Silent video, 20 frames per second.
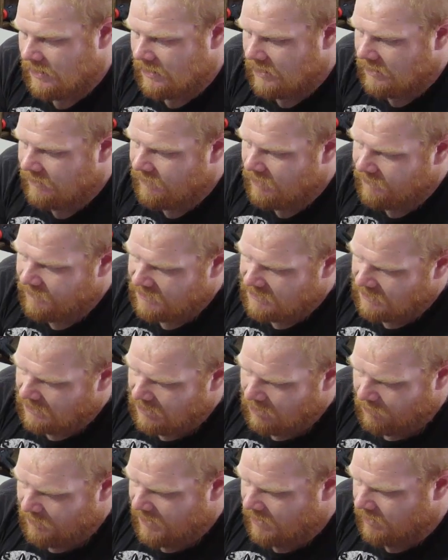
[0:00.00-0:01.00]
Even if it's a
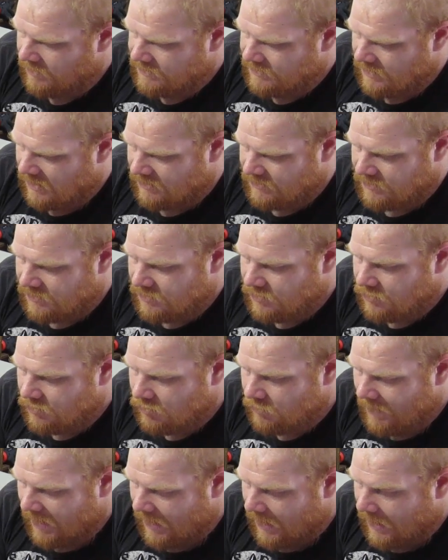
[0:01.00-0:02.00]
little bigger, it's not too
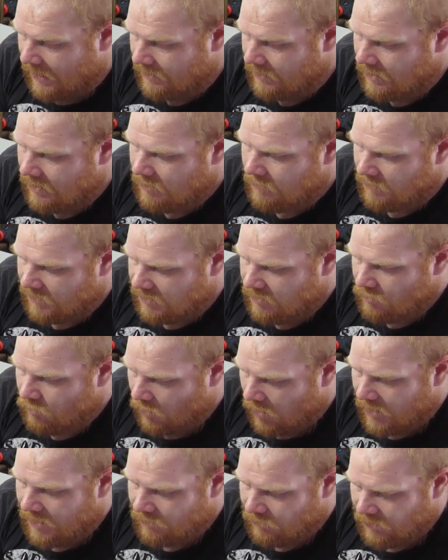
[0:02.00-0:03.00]
bad, but you
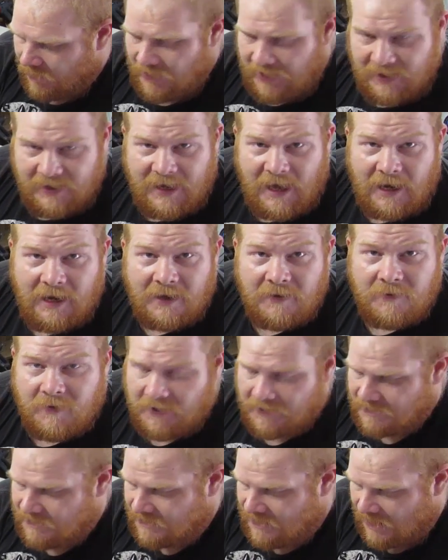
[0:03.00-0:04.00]
want to really get it the
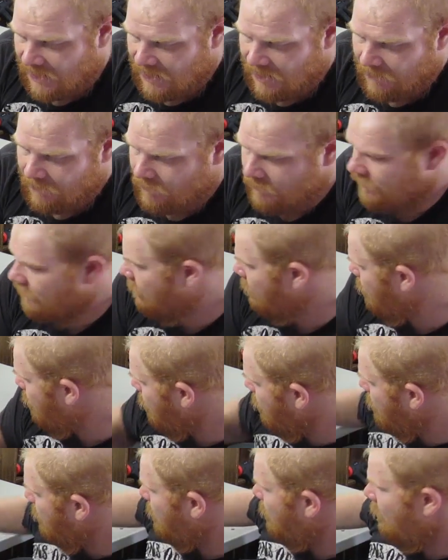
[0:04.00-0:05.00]
same